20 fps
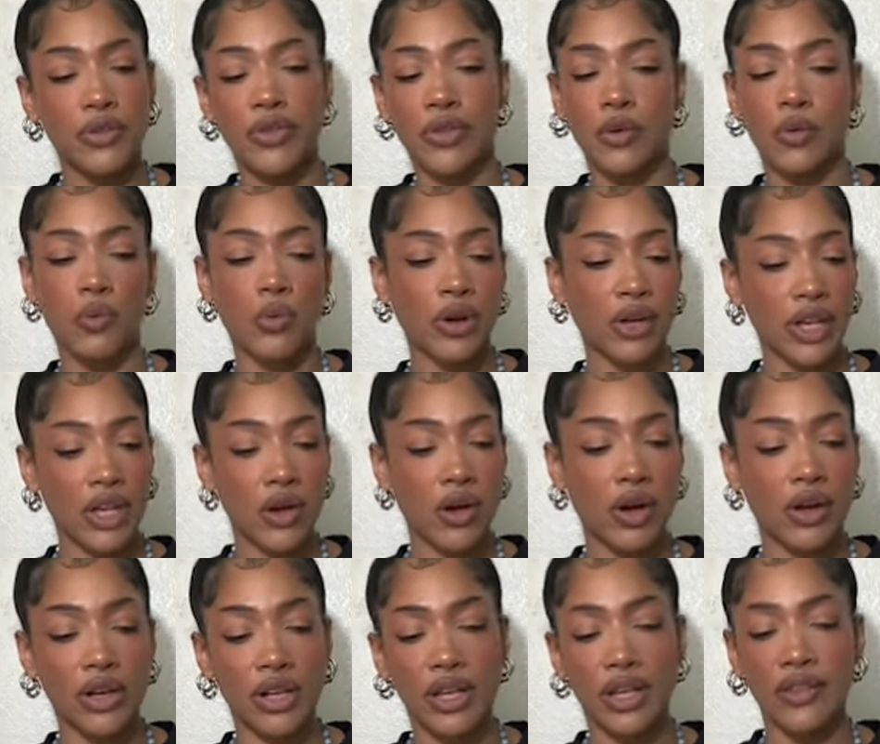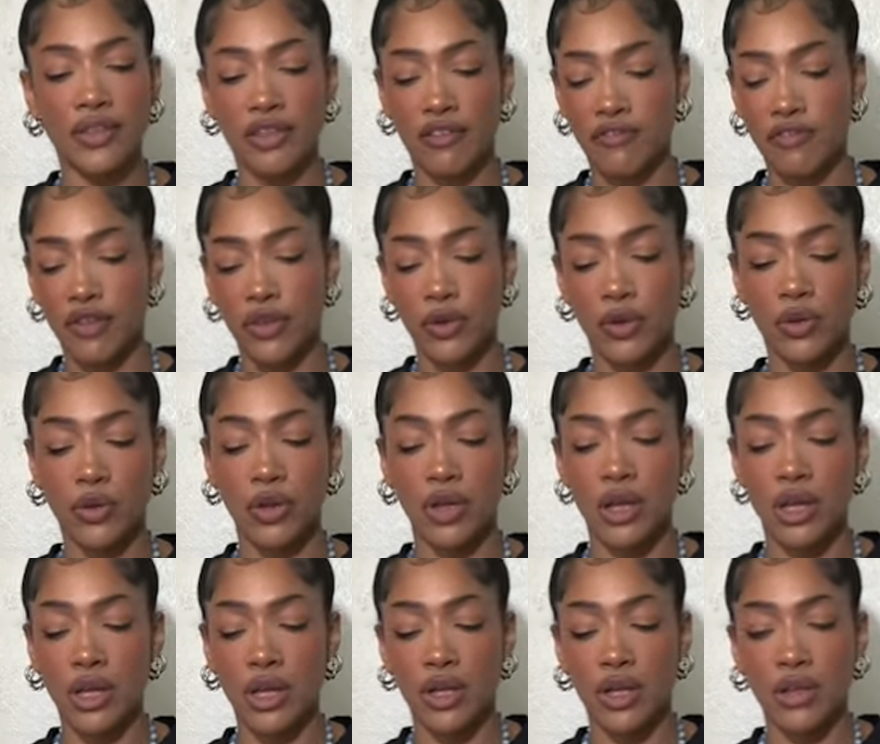They're working on it. They feel,
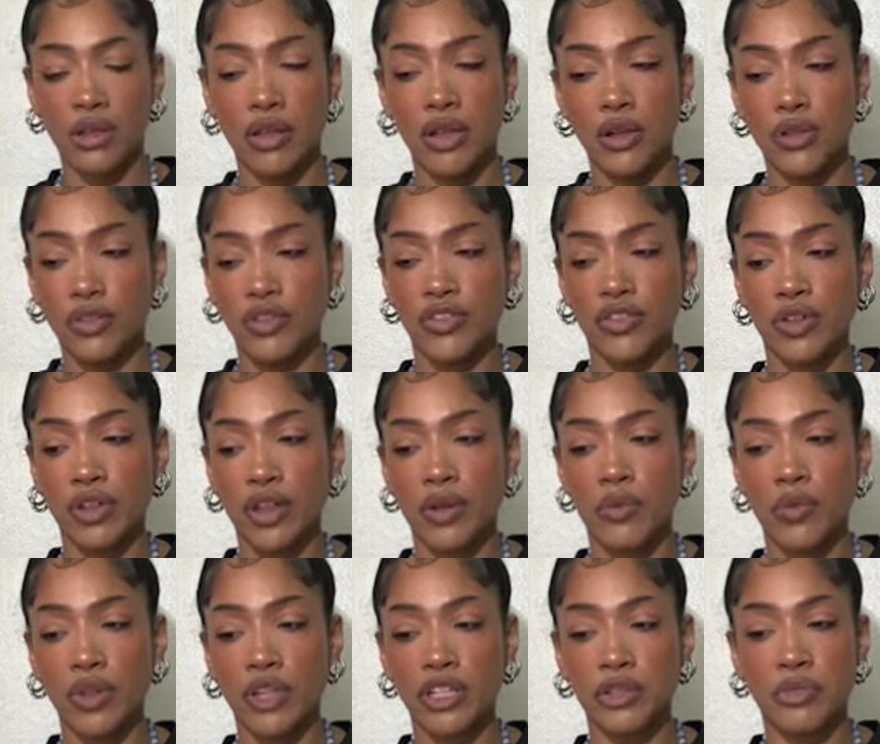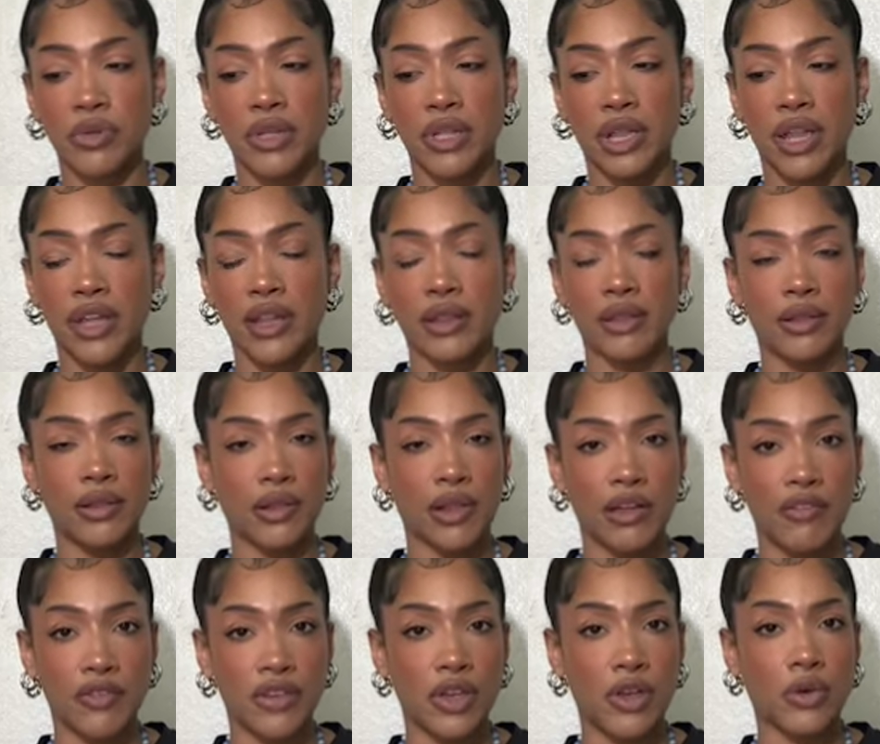you know, they're still like willing to be like
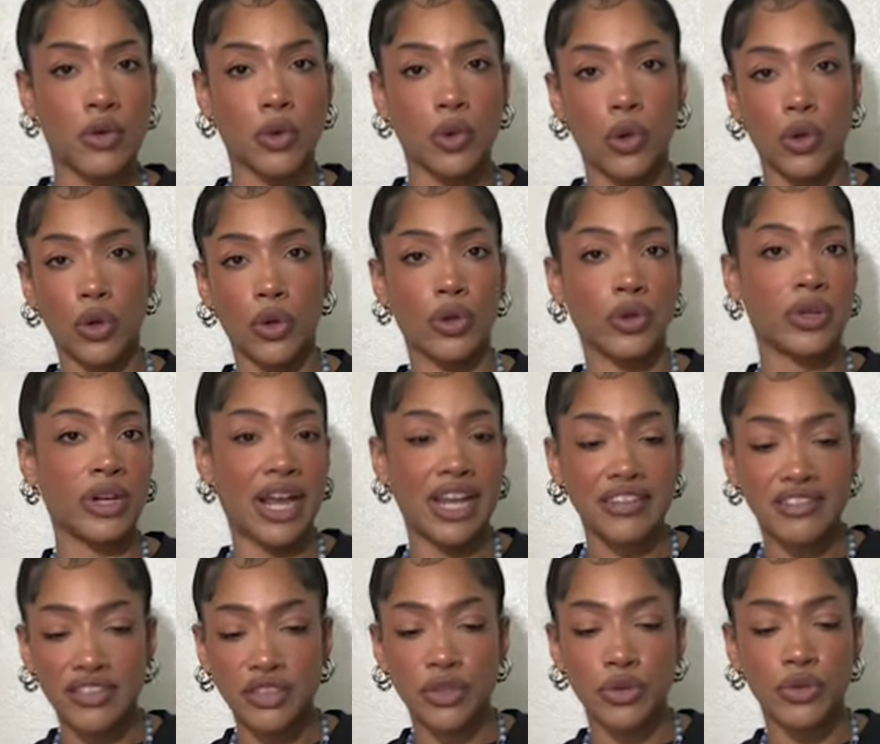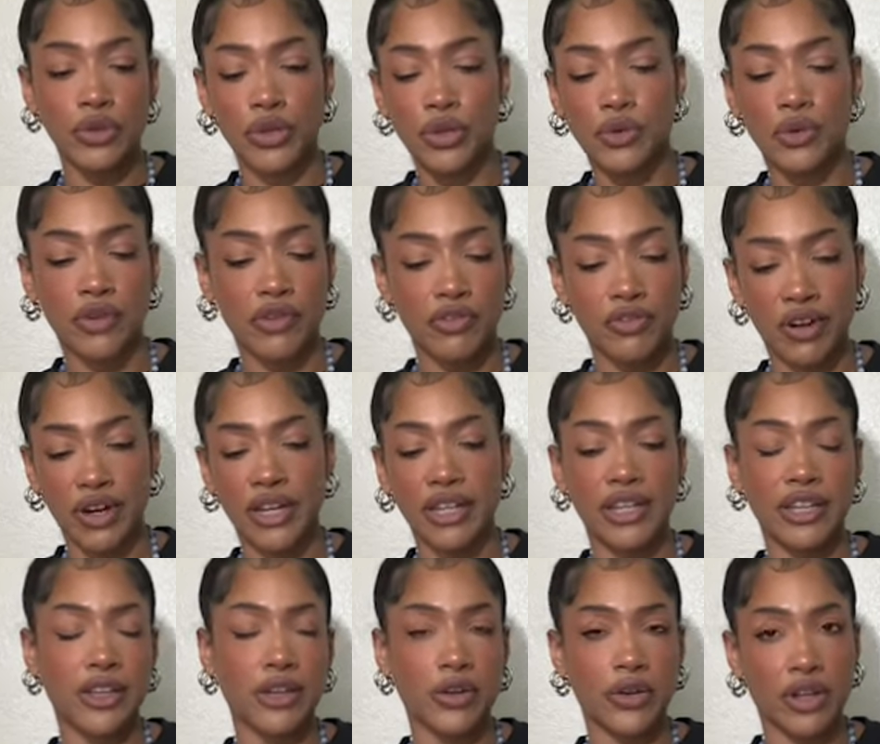loving or loyal or nice to you or
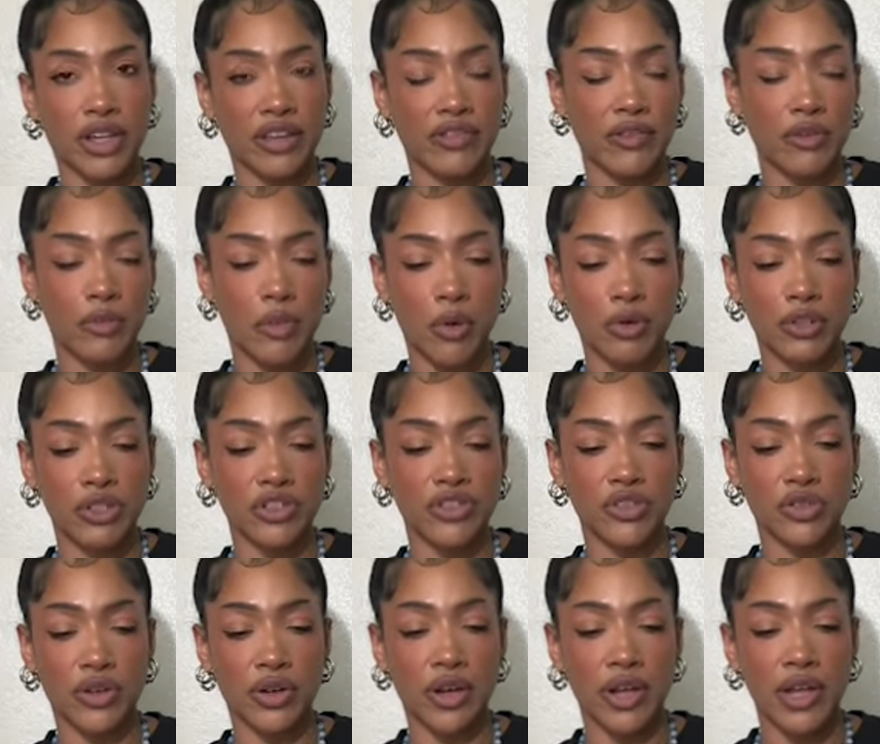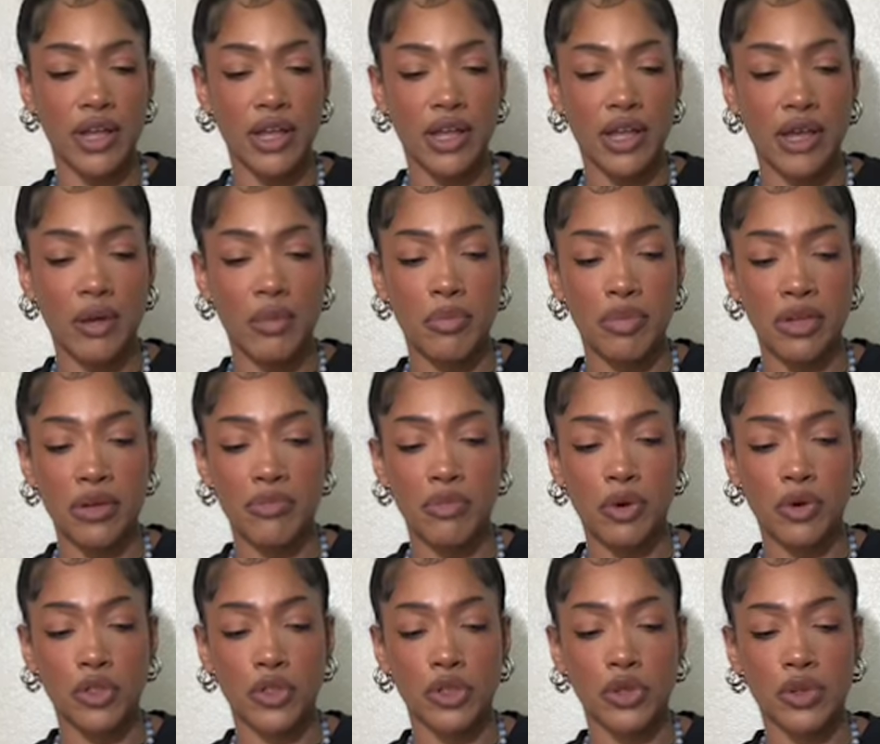friendly or give emotions or be
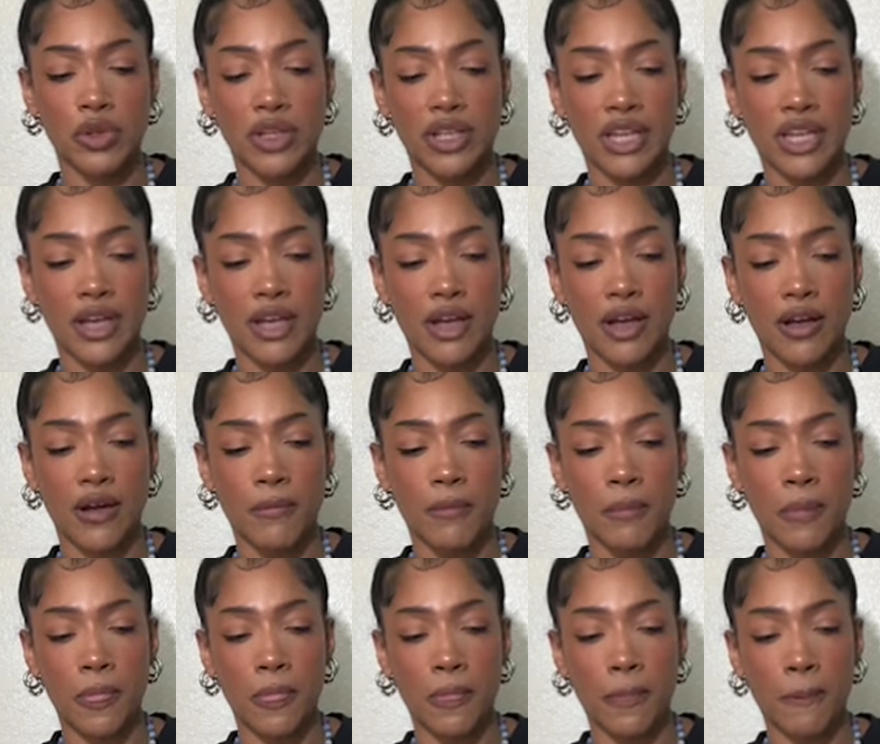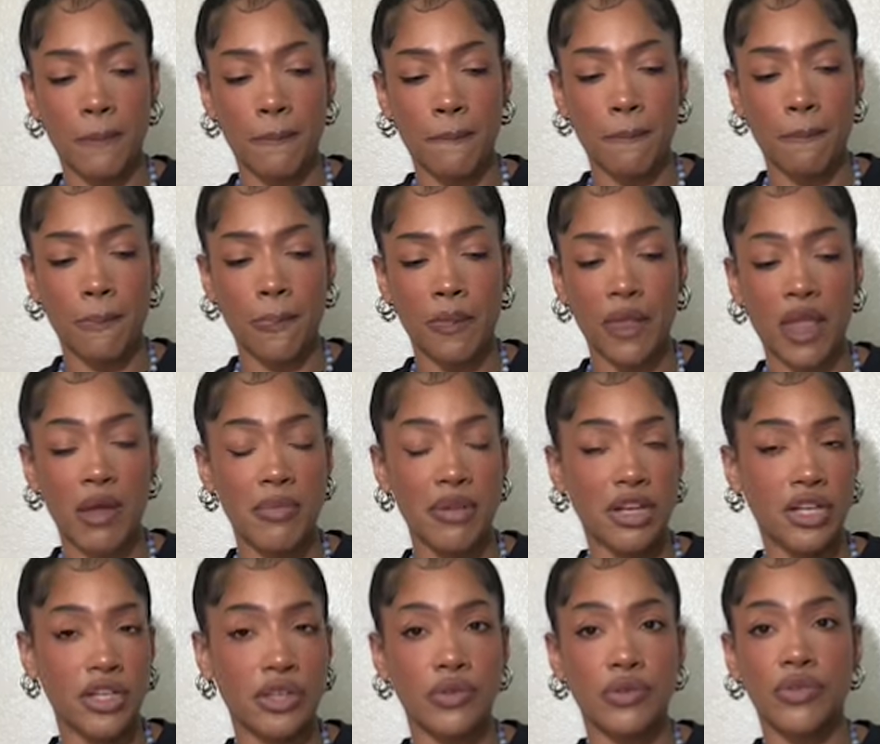emotionally um, committed
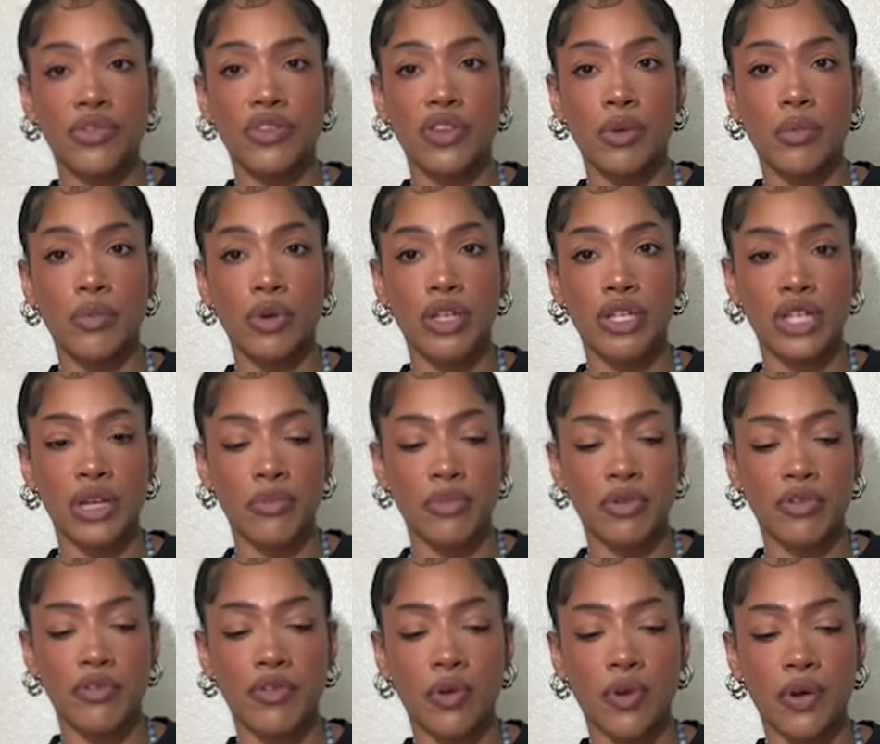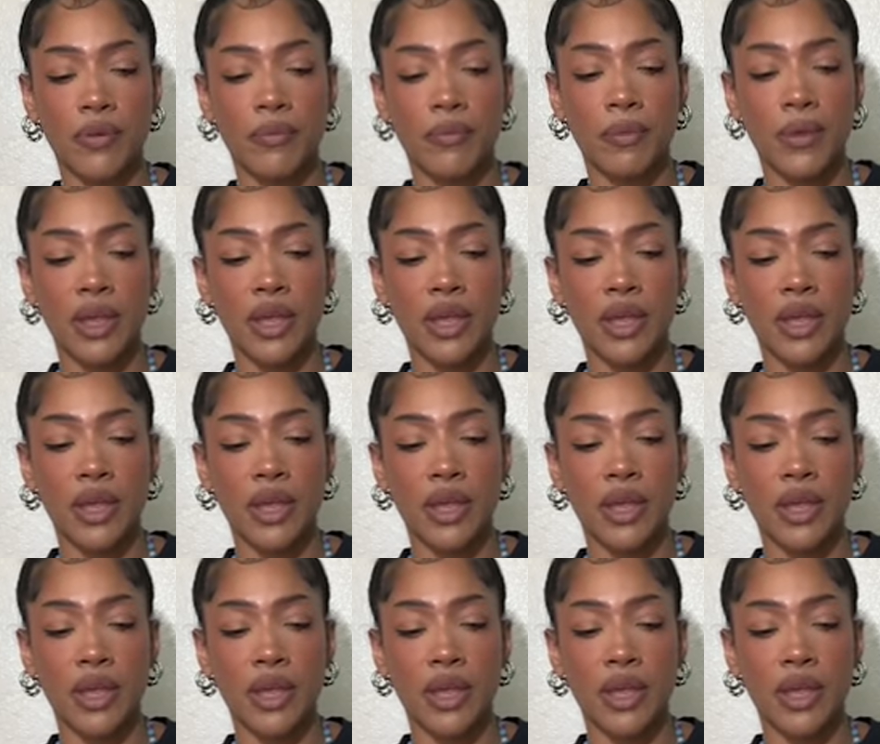to you in some way, shape or form.